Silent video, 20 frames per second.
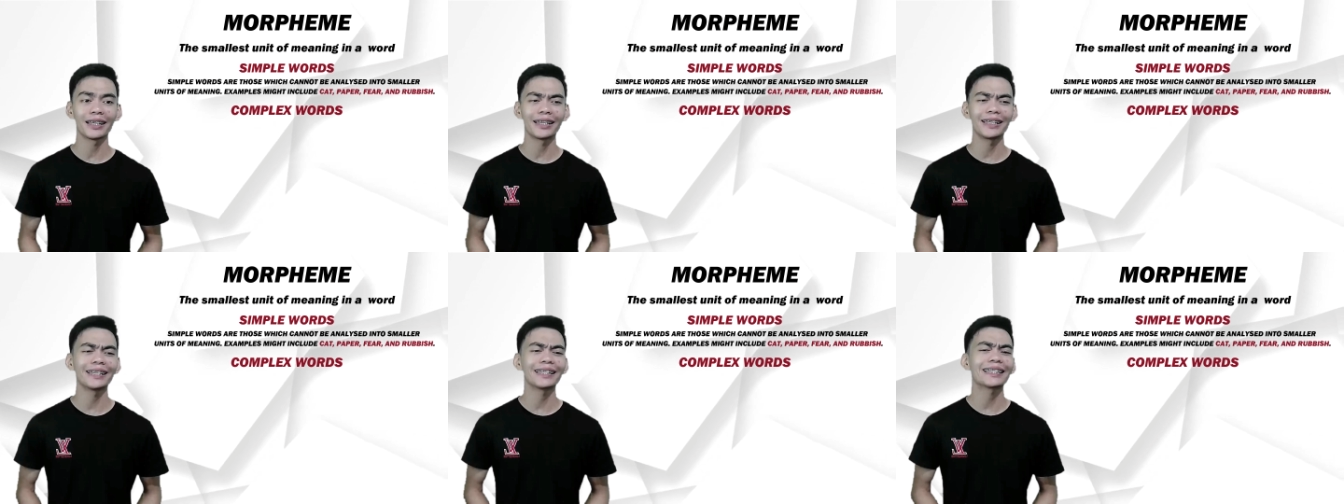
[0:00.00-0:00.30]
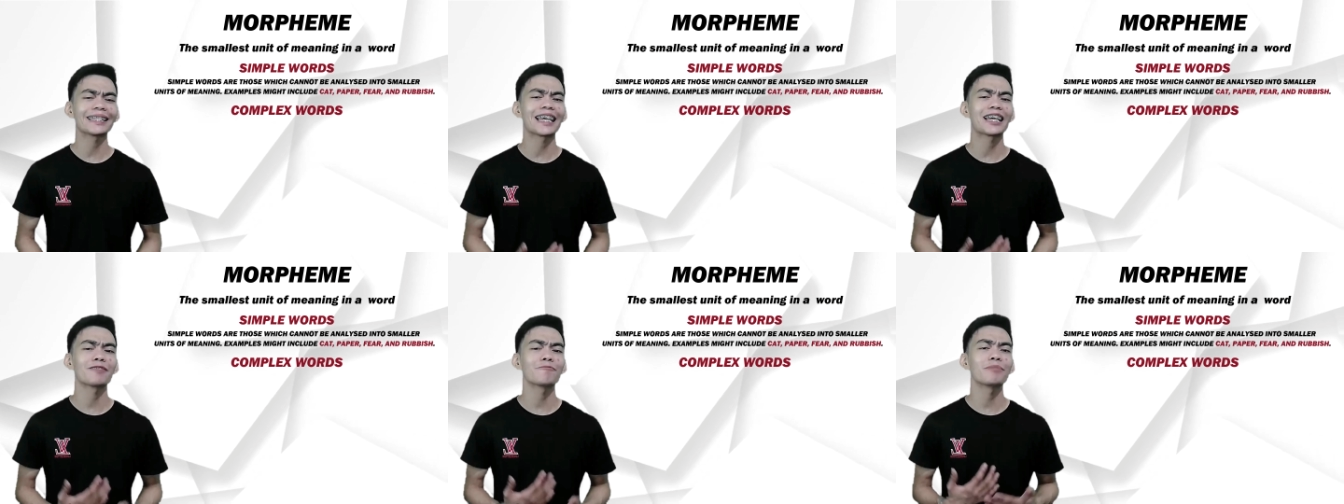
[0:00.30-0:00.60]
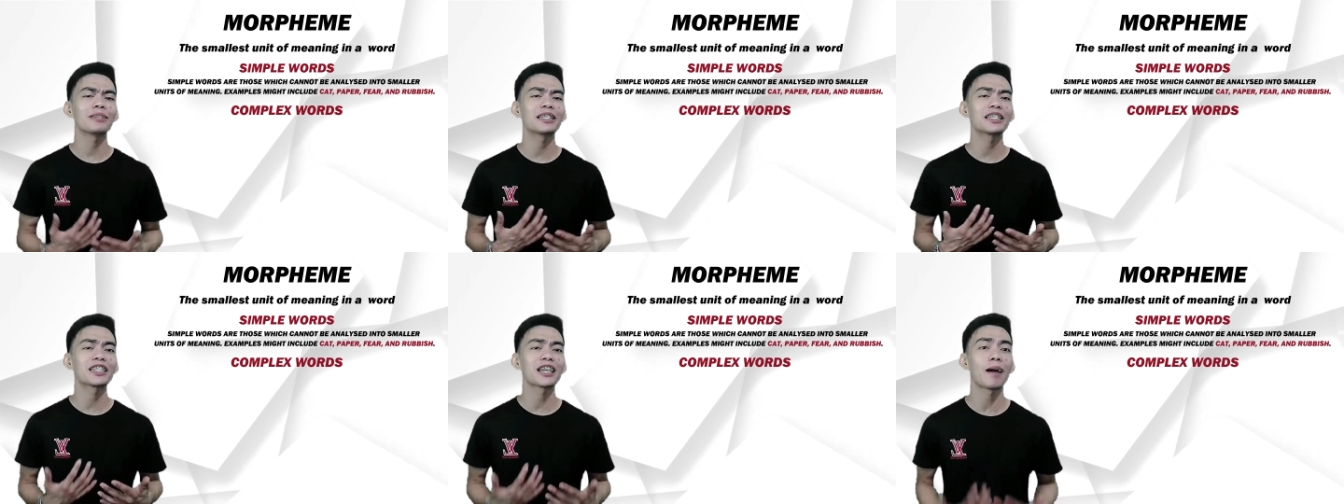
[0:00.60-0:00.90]
it can
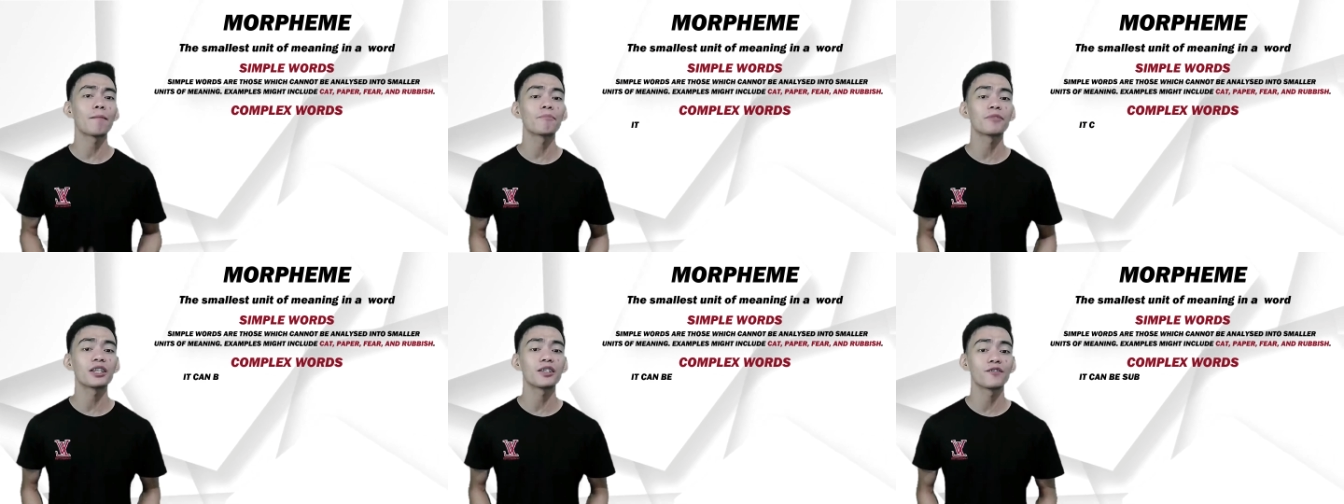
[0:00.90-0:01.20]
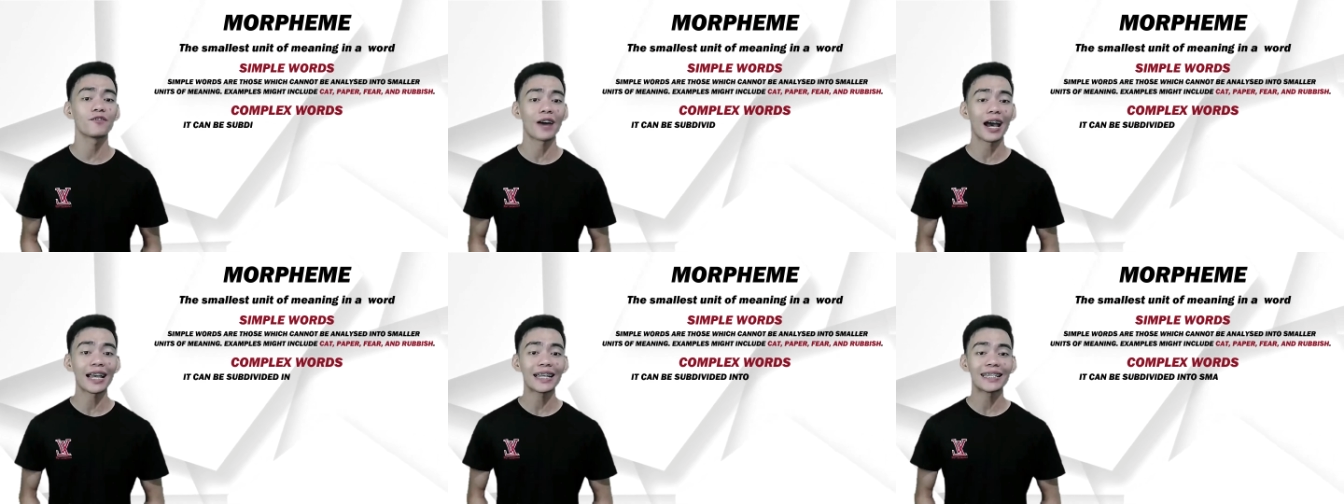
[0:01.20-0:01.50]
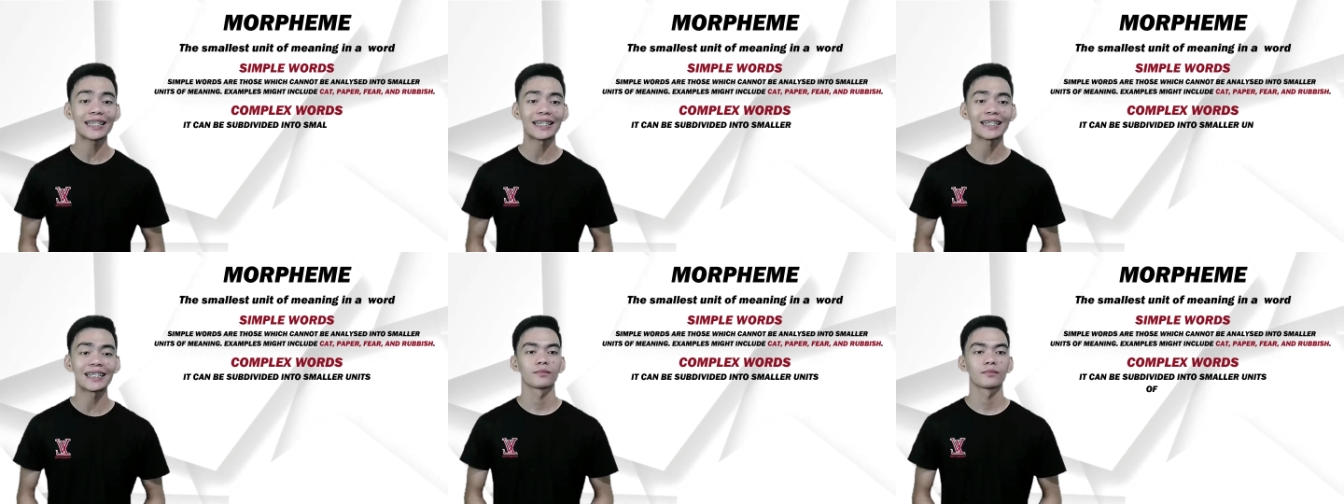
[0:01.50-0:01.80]
be
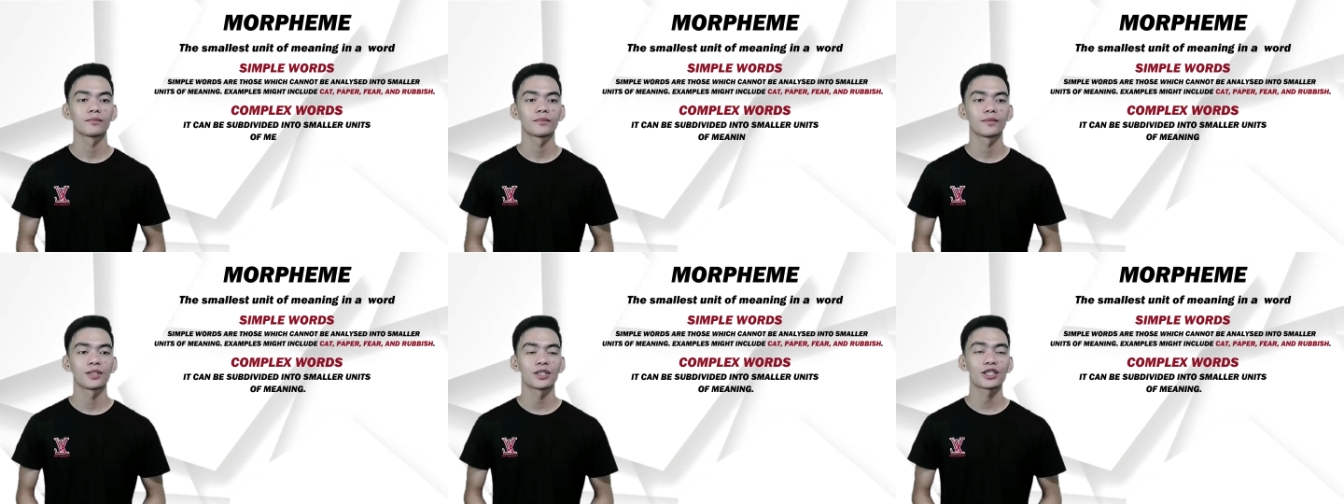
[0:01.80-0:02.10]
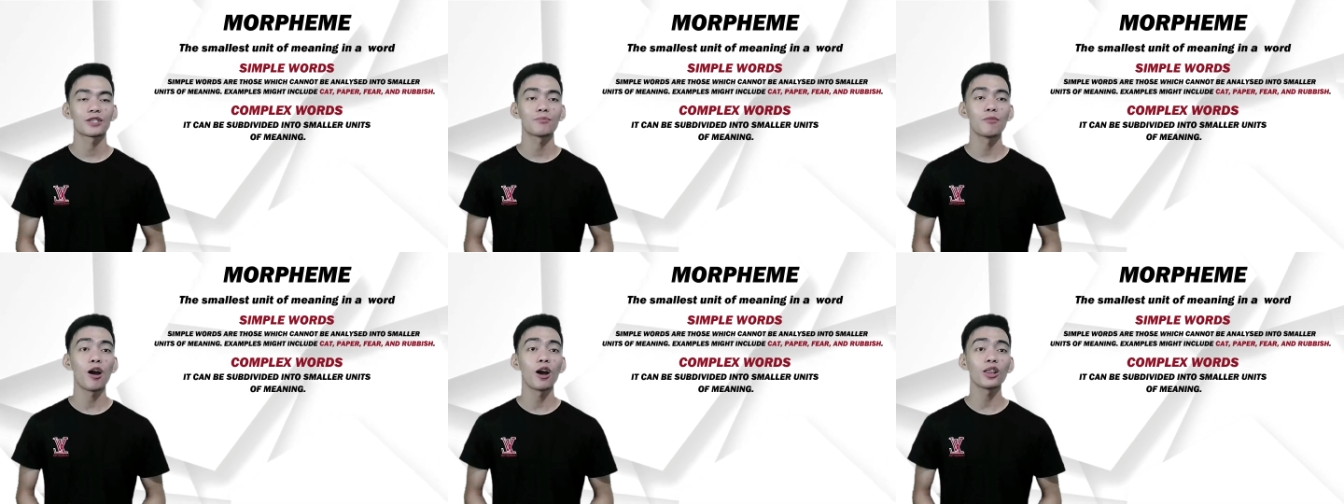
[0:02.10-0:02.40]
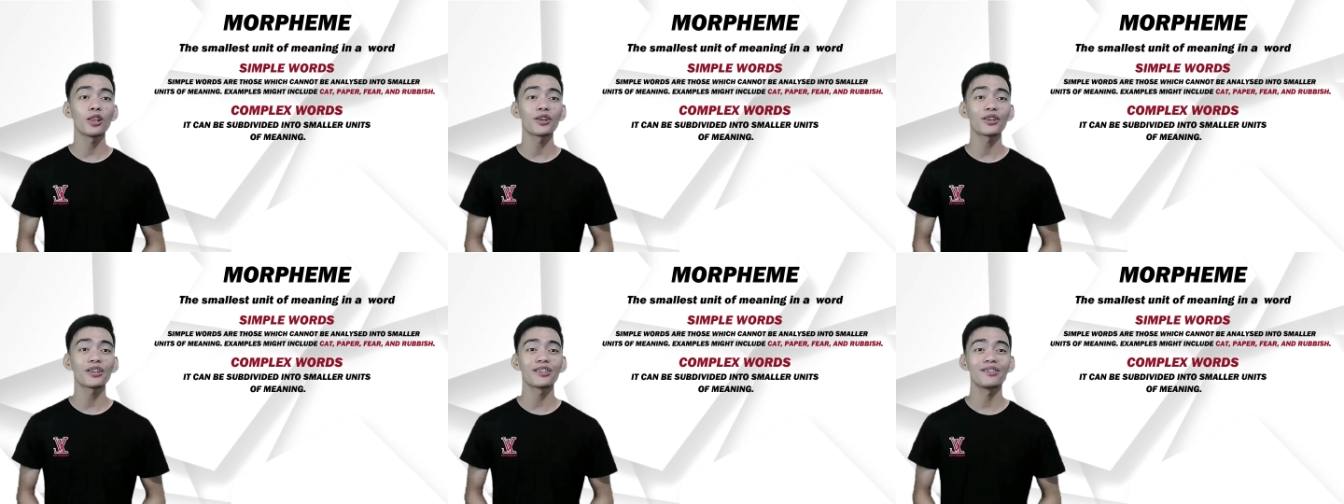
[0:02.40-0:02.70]
subdivided
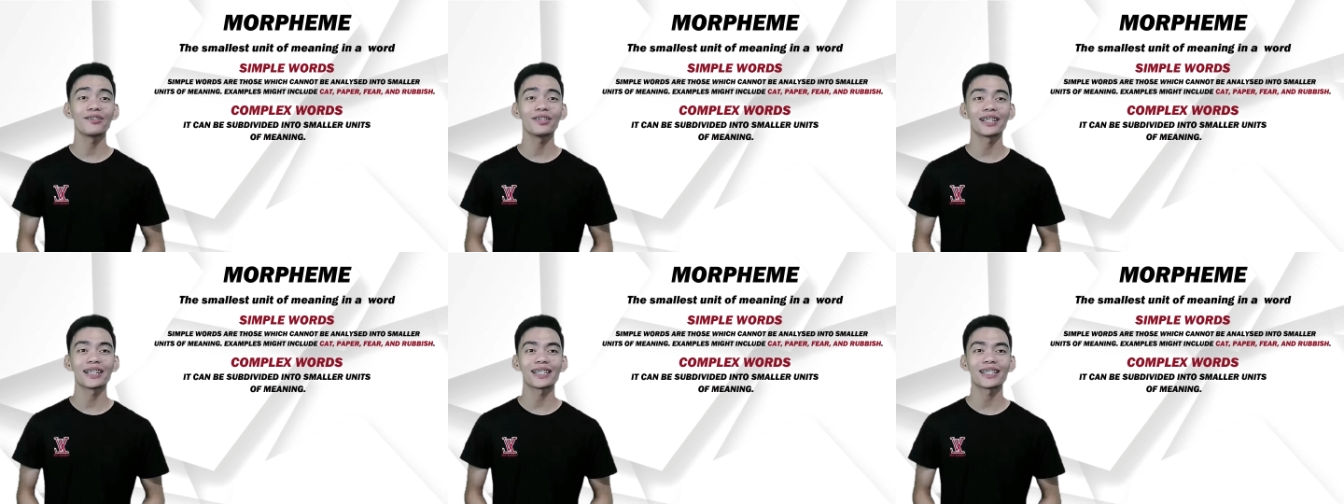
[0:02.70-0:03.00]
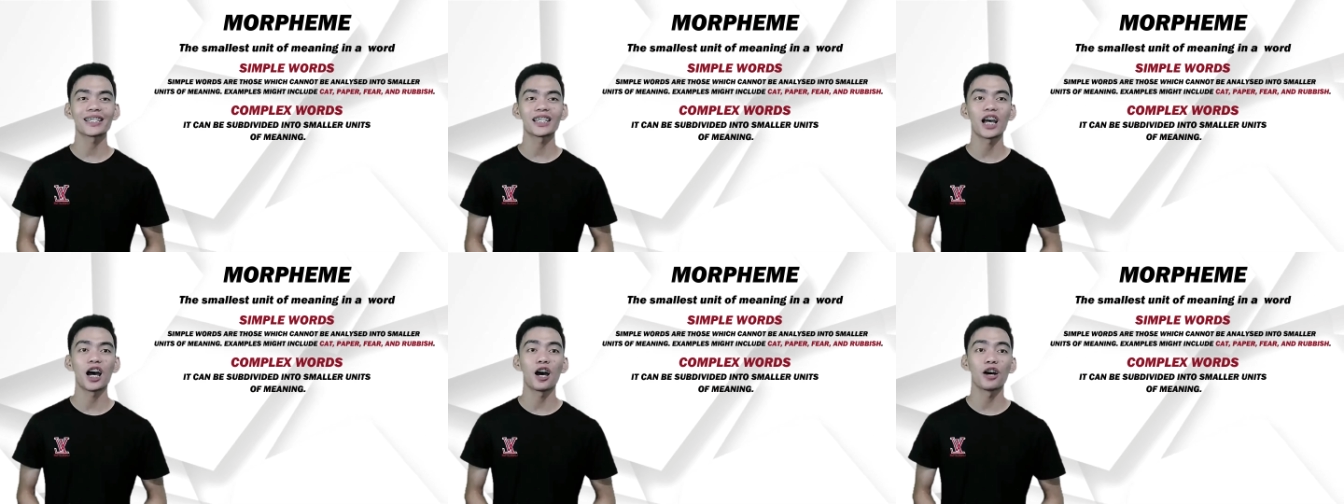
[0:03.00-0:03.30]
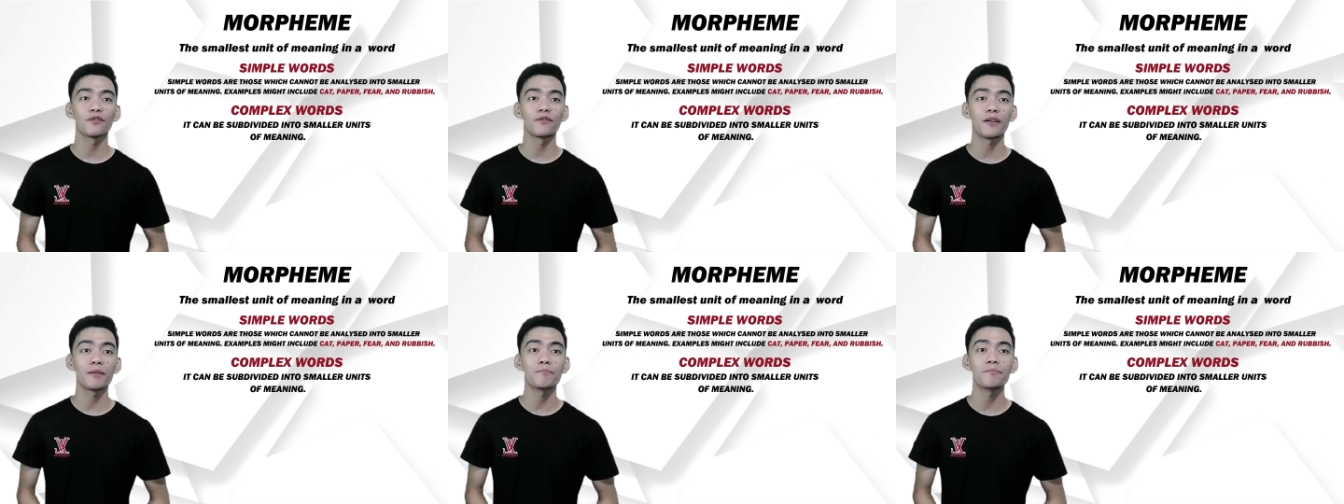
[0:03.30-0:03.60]
smaller units
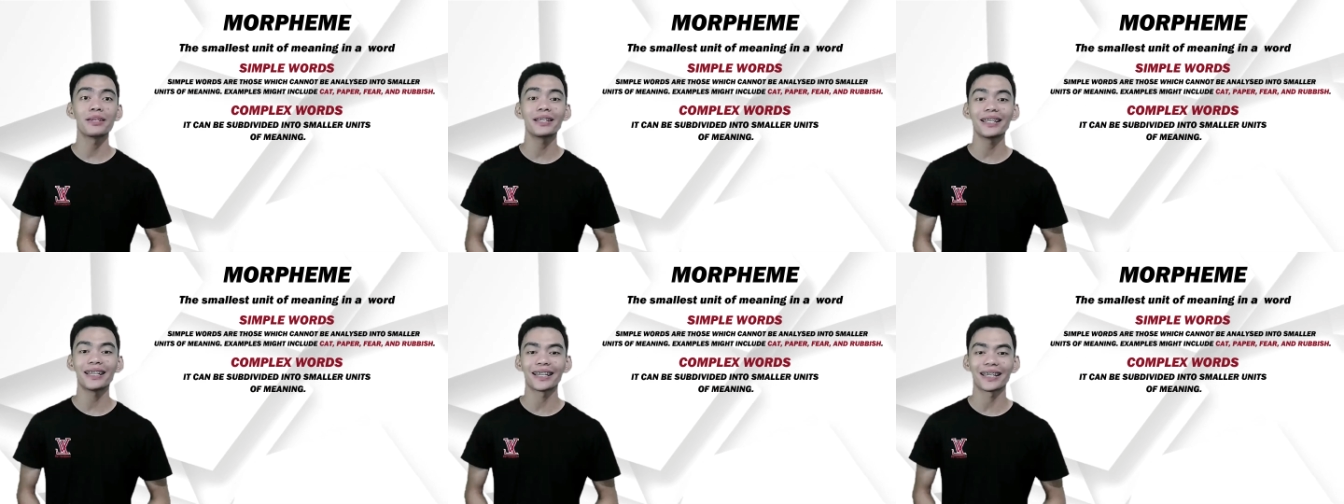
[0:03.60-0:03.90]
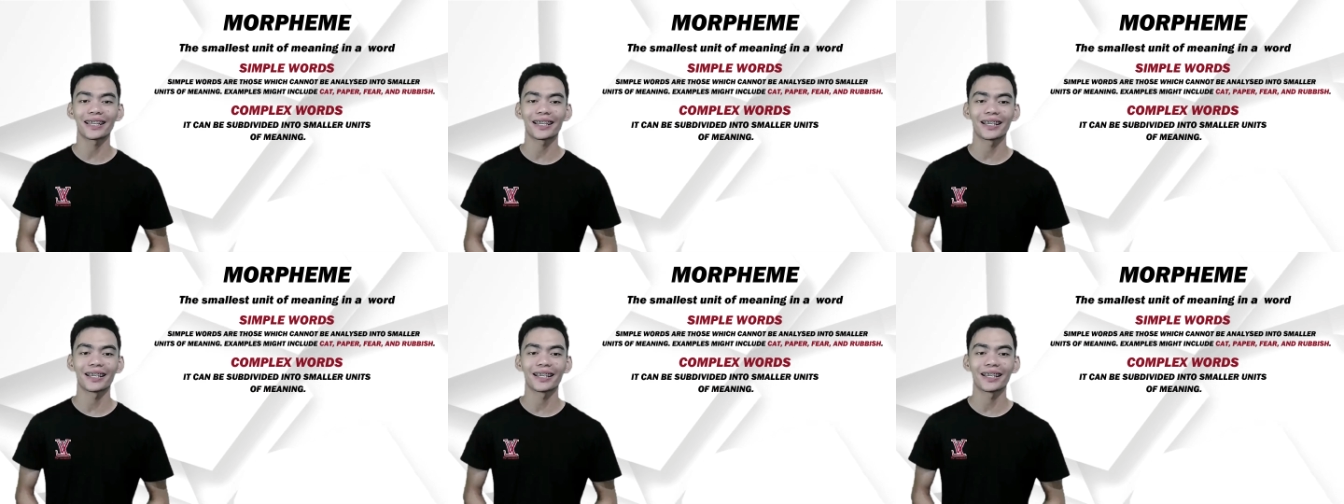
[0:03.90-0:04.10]
of meaning.